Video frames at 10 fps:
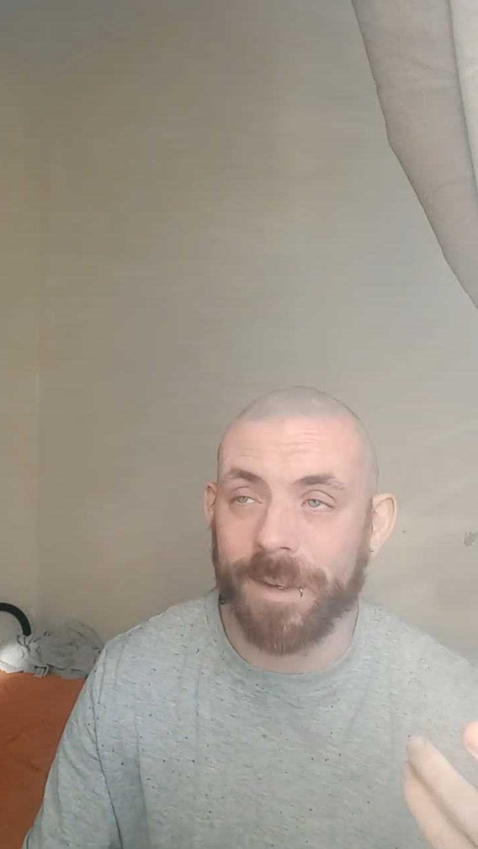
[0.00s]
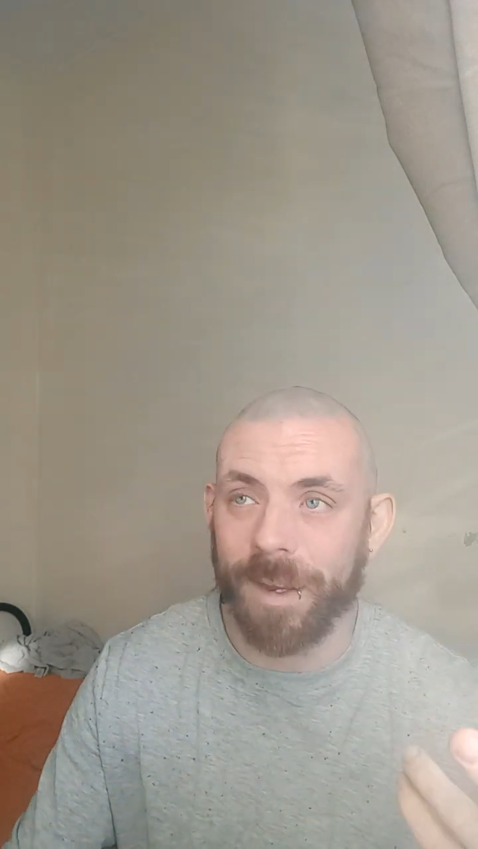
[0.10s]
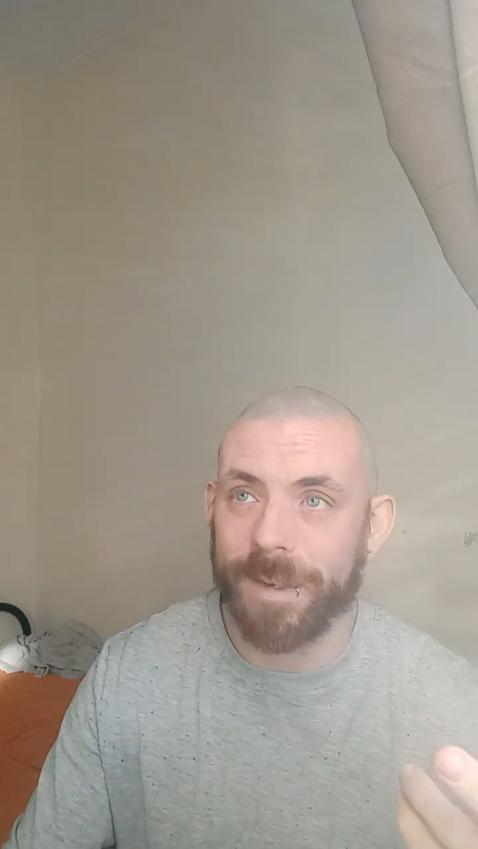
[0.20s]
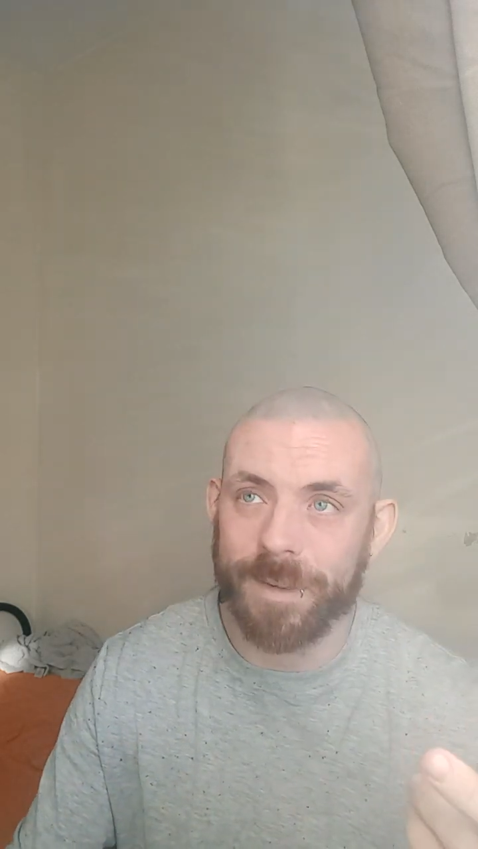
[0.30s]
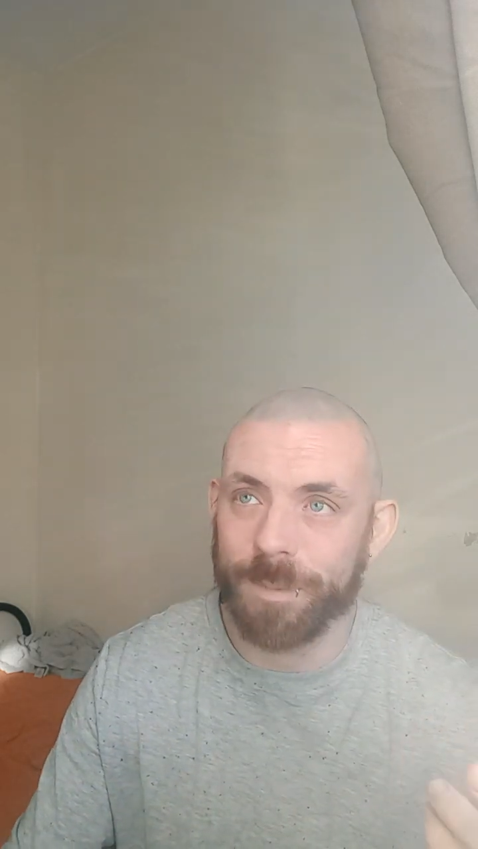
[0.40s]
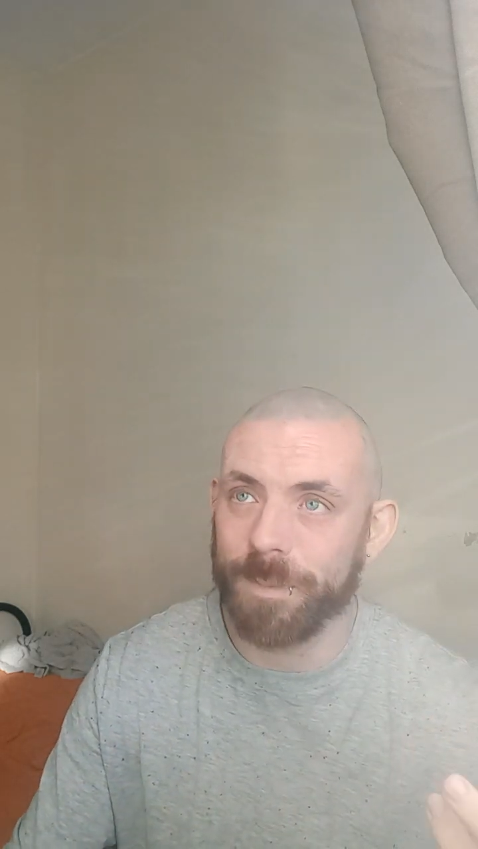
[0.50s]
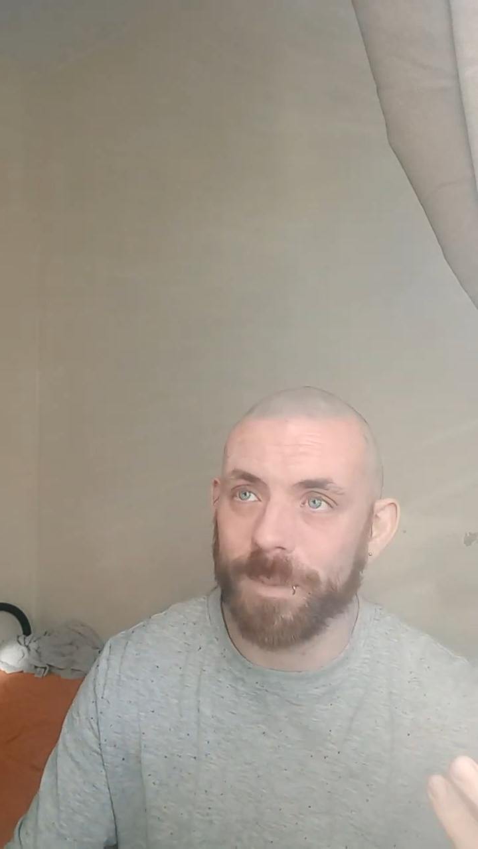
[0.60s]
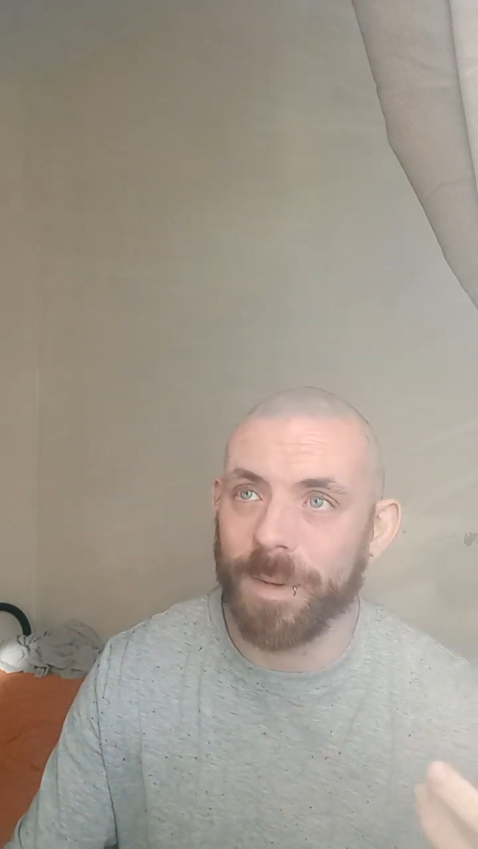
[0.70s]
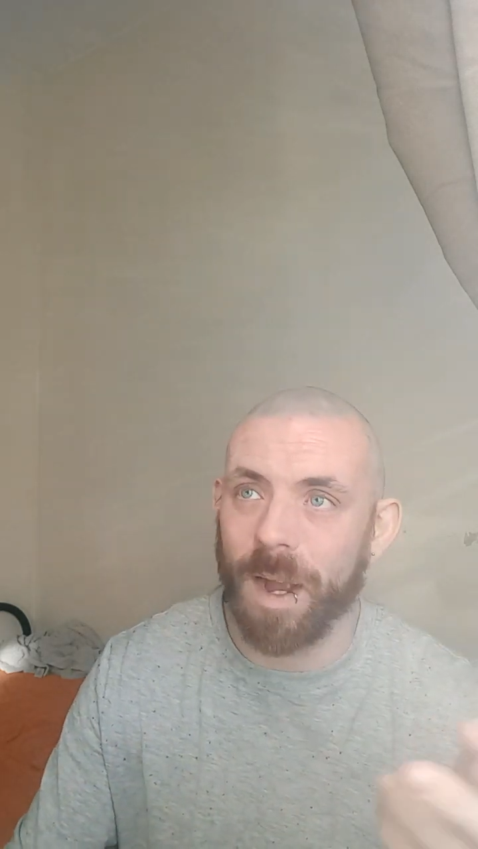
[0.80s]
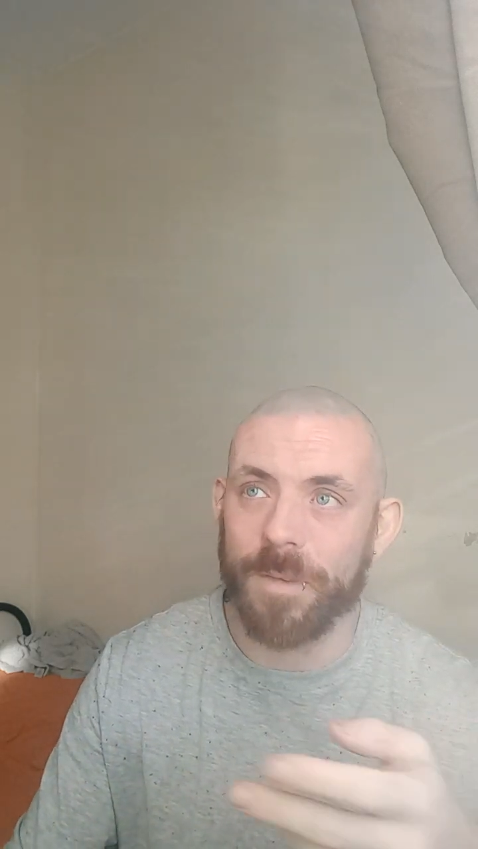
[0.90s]
Like,
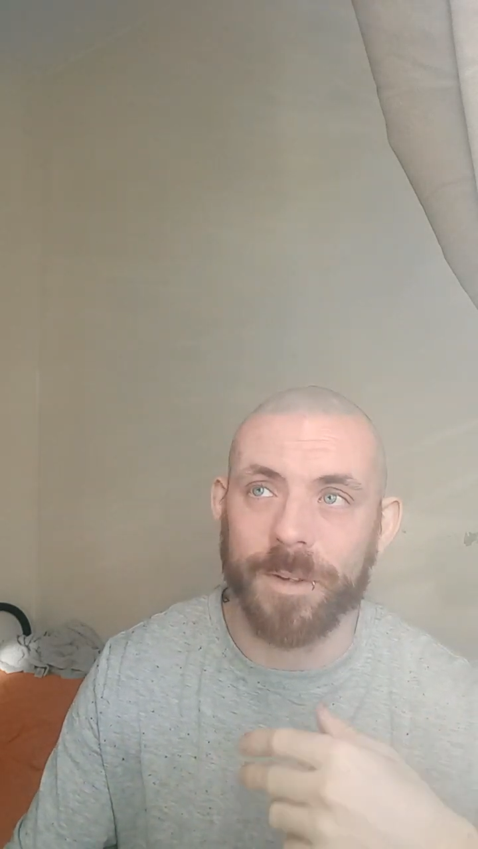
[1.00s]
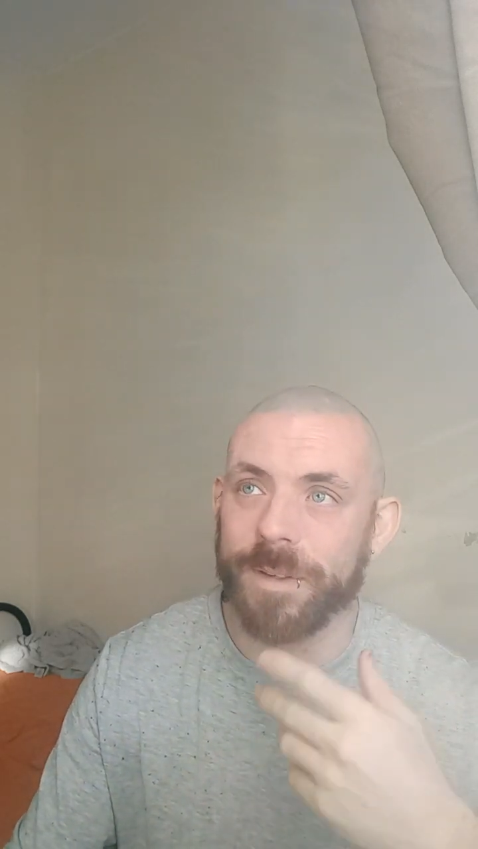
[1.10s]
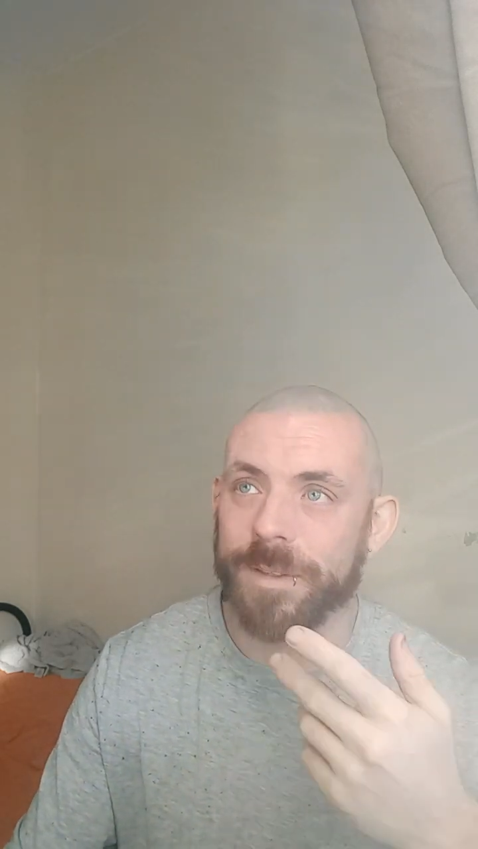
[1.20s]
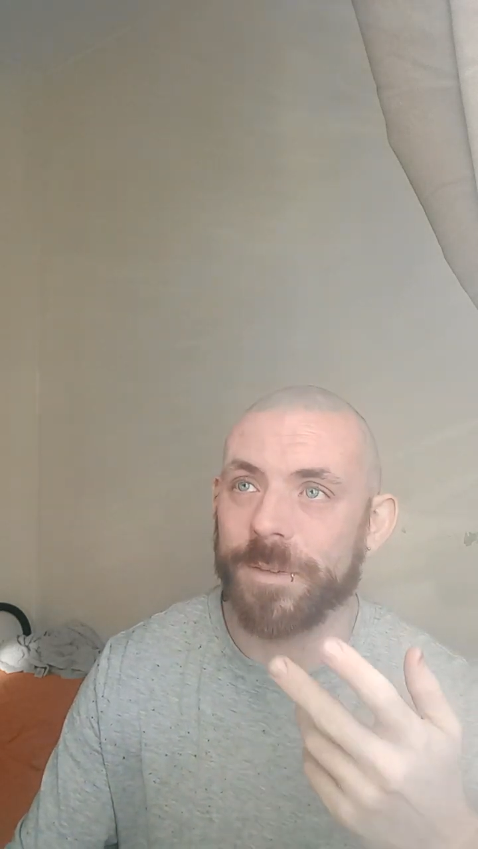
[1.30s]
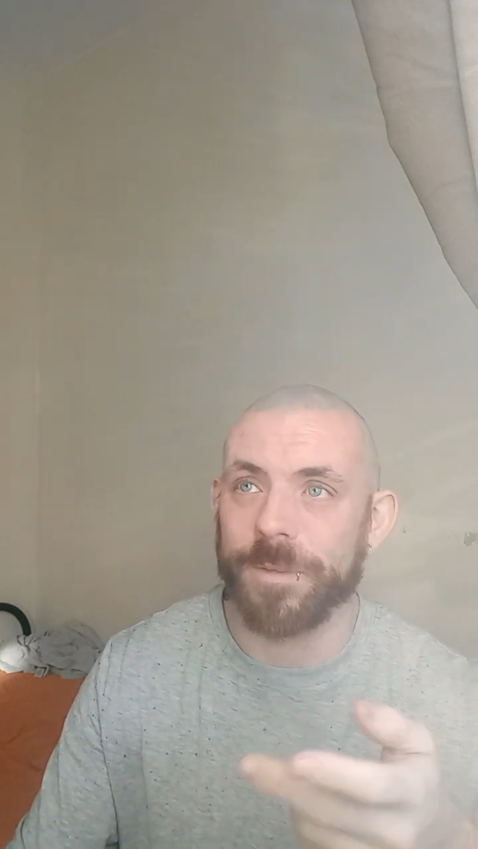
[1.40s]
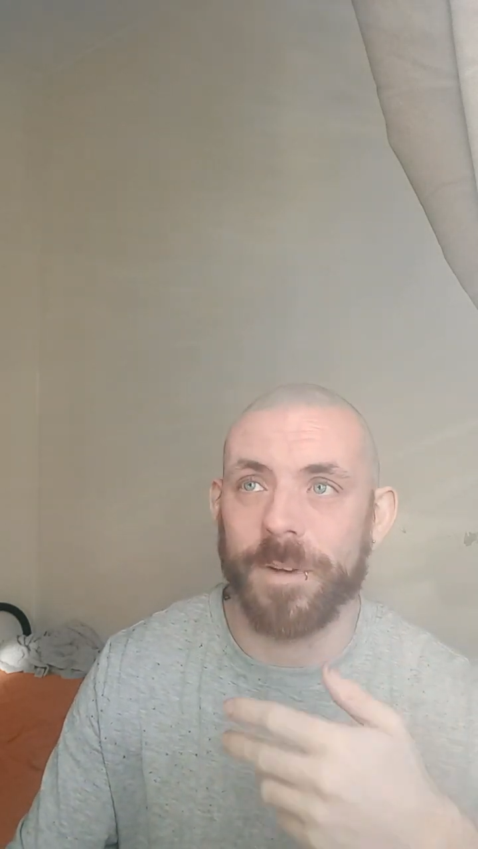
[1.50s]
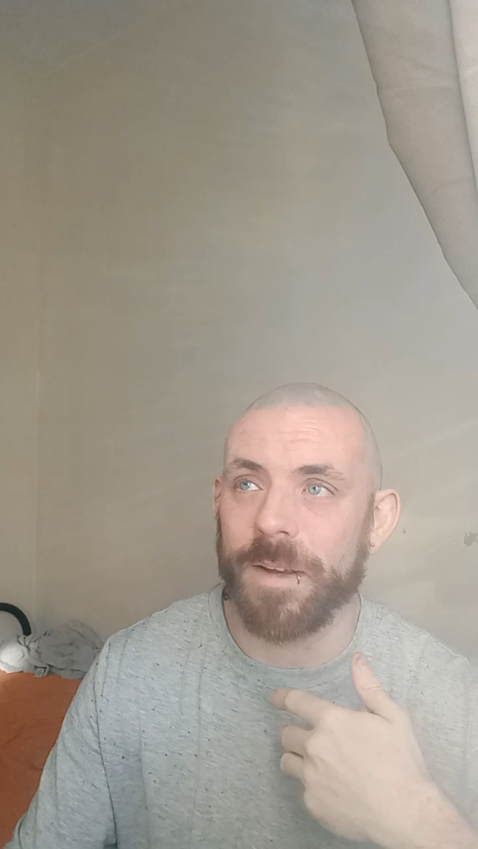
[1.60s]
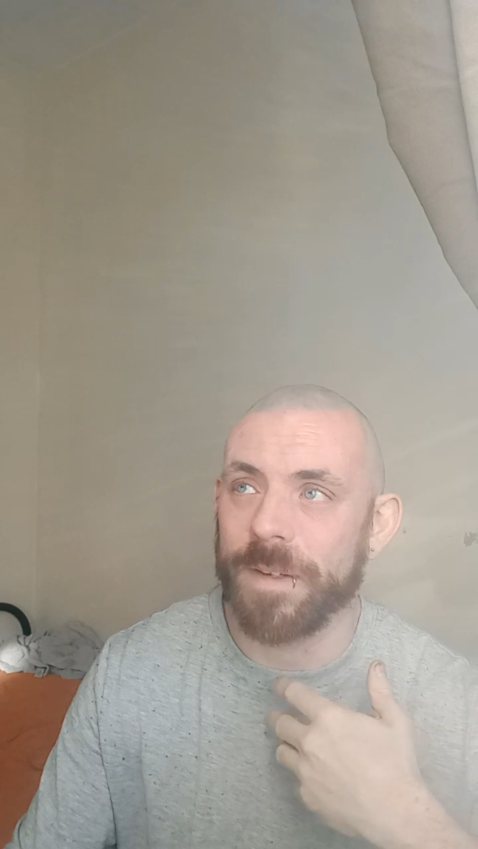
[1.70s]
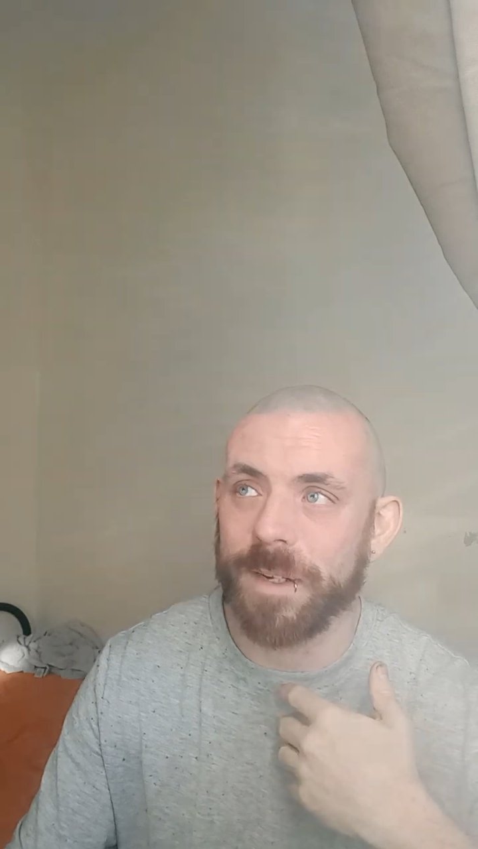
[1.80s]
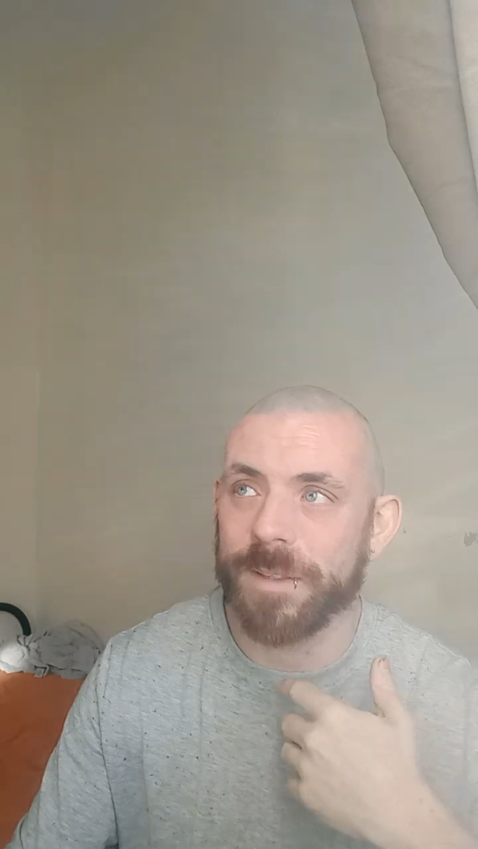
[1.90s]
I've done this for
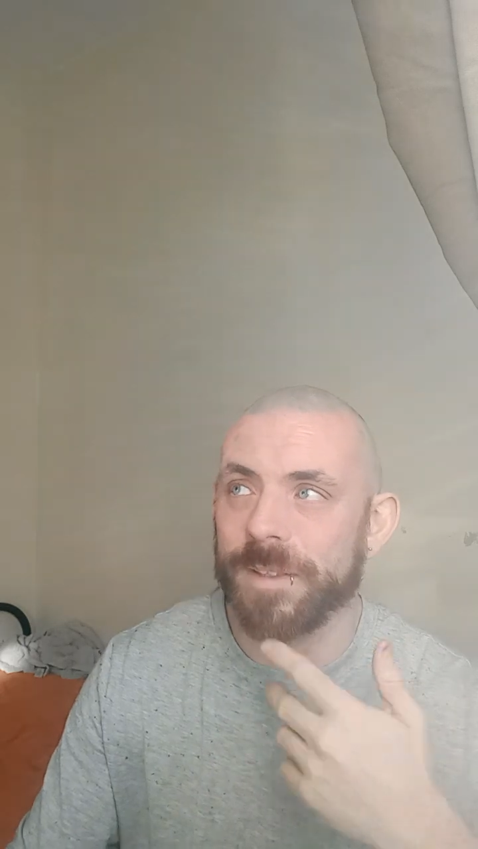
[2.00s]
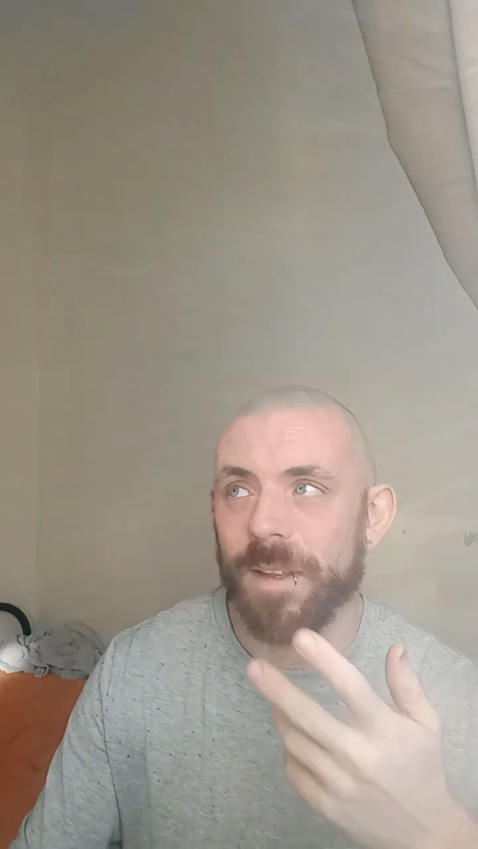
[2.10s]
5 years.